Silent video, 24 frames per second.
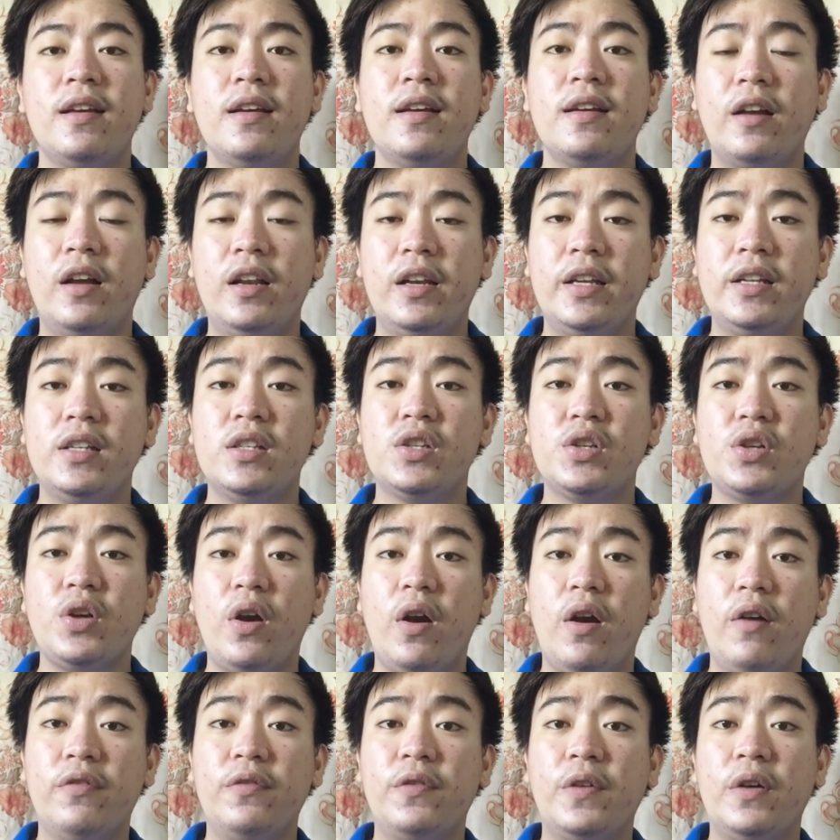College
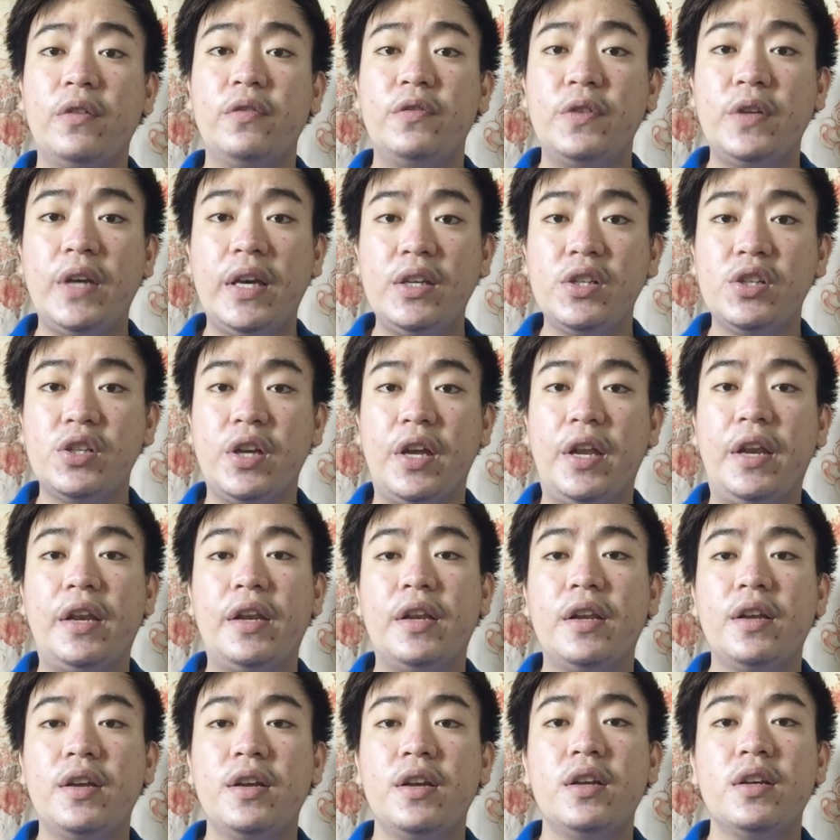of Aviation.
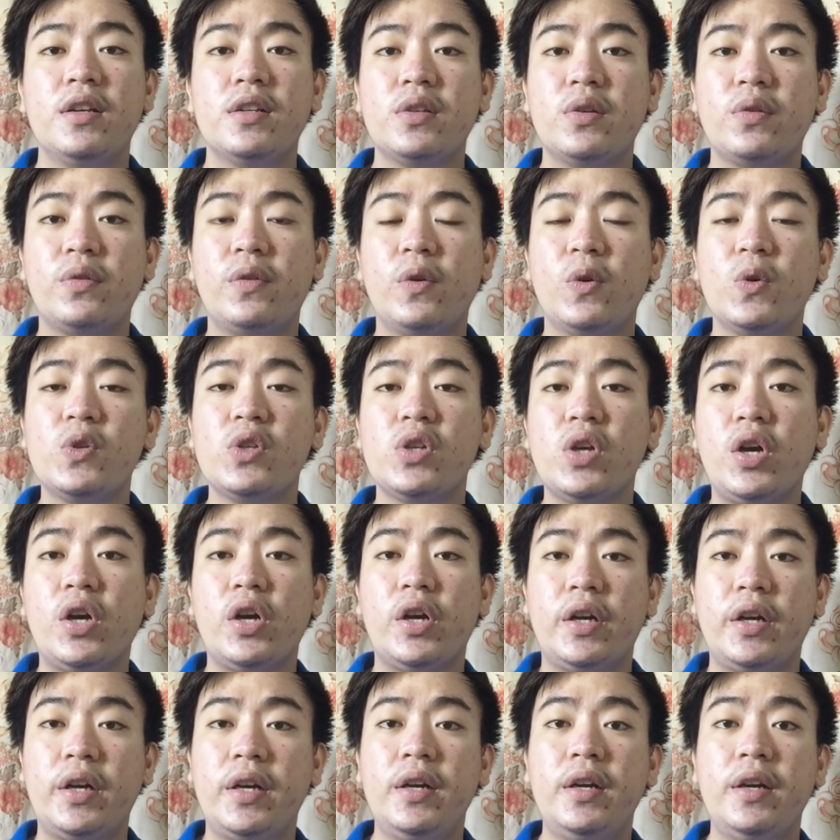So those
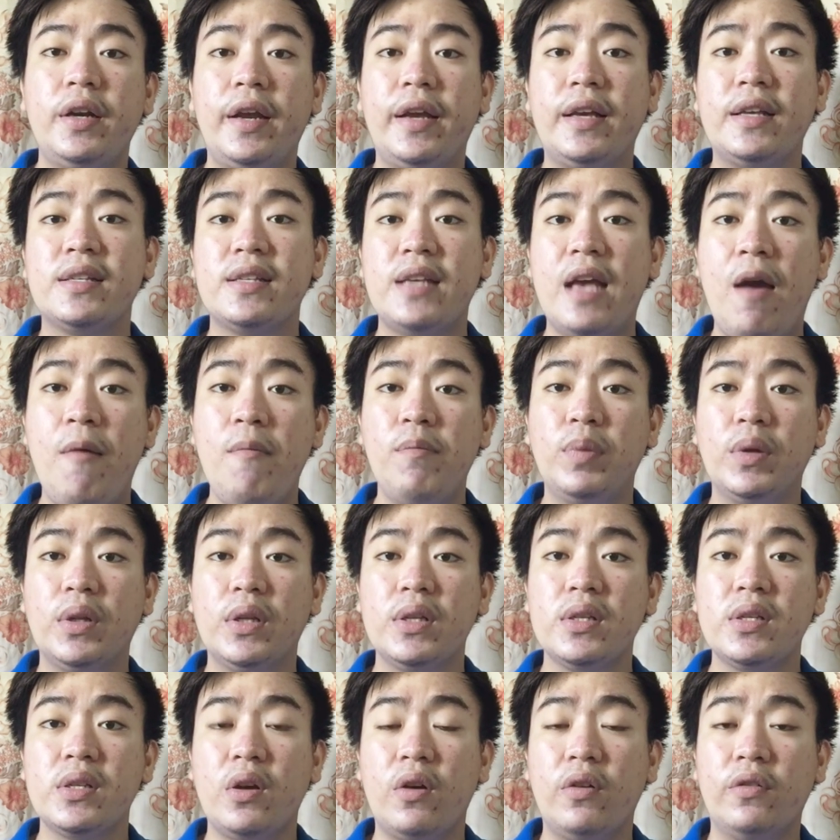are
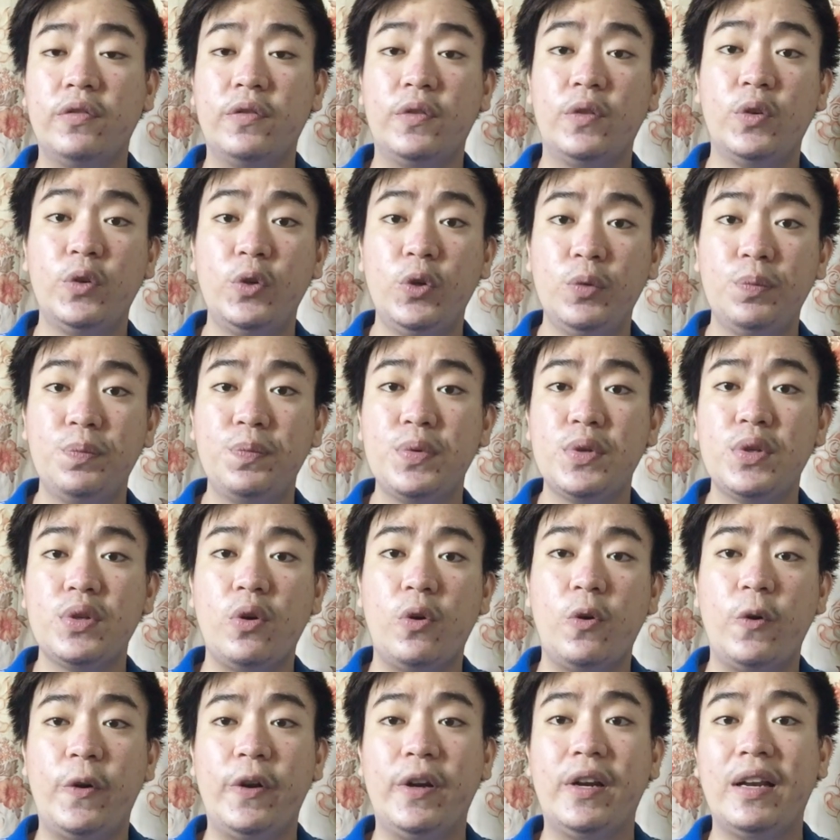examples of groups
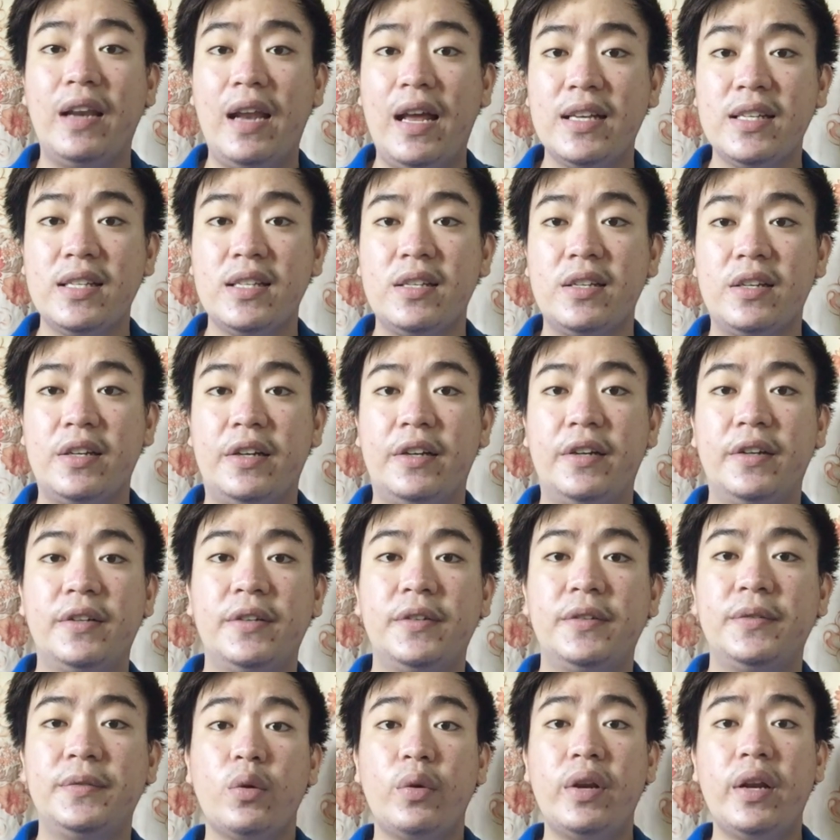or cluster.
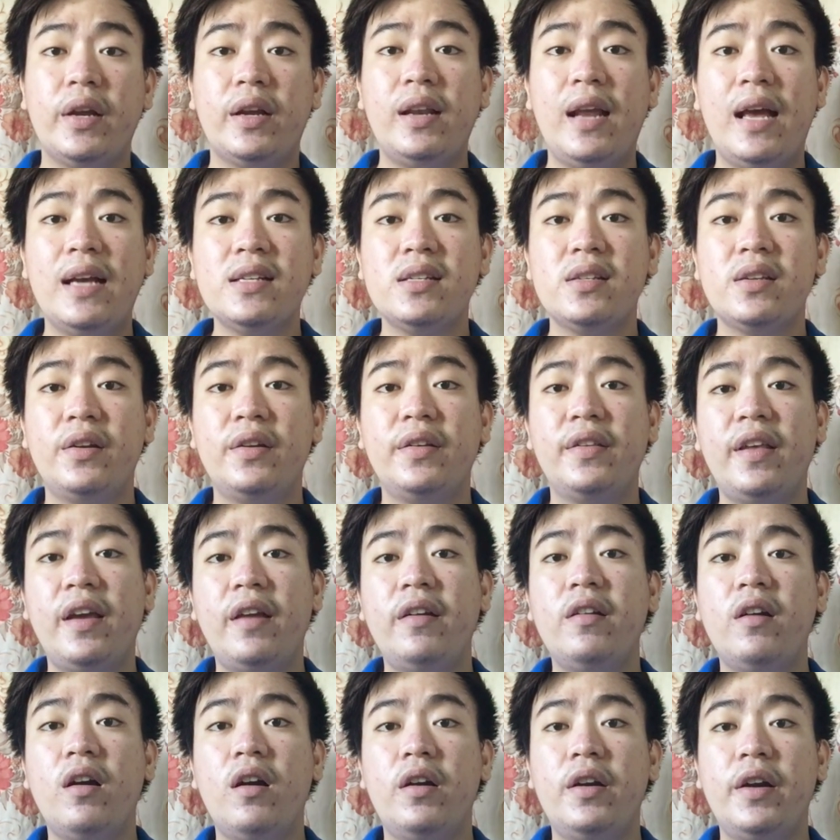So in a cluster,
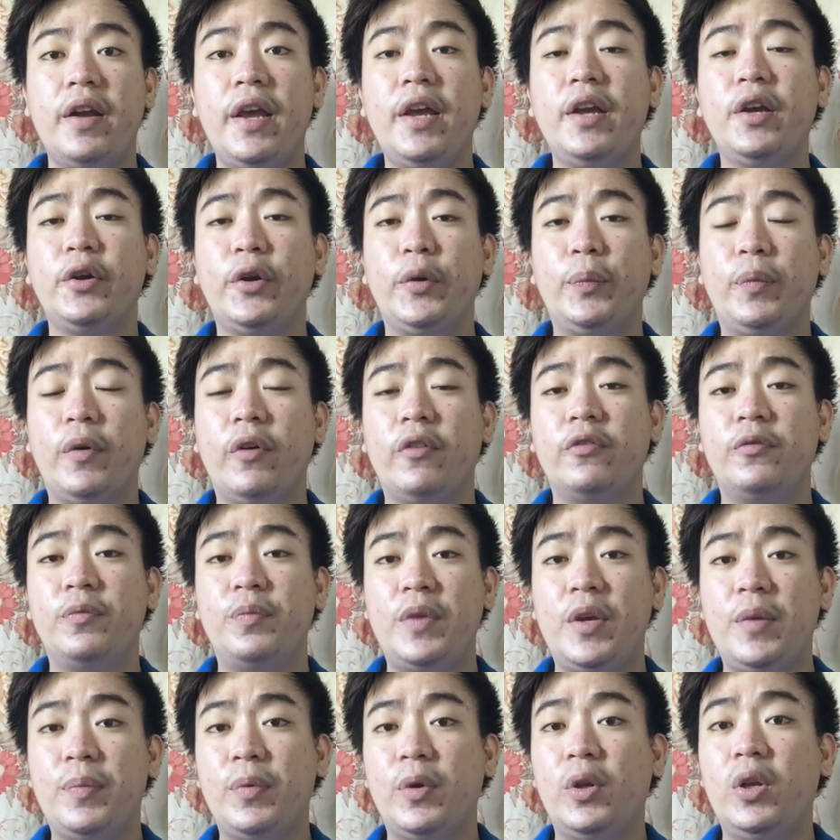there are a group of
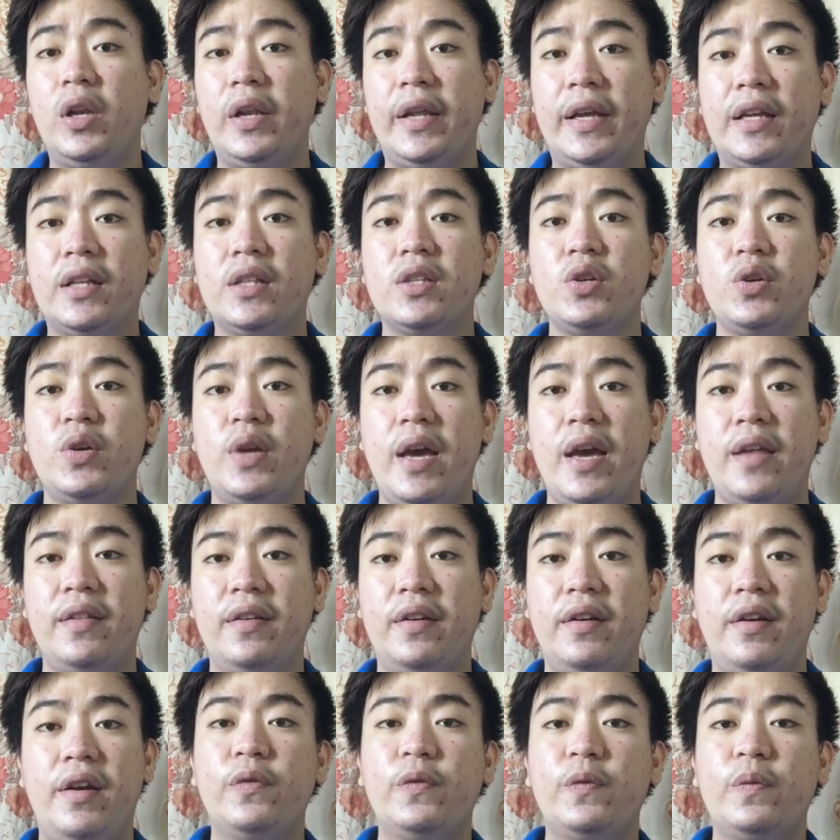people linked together.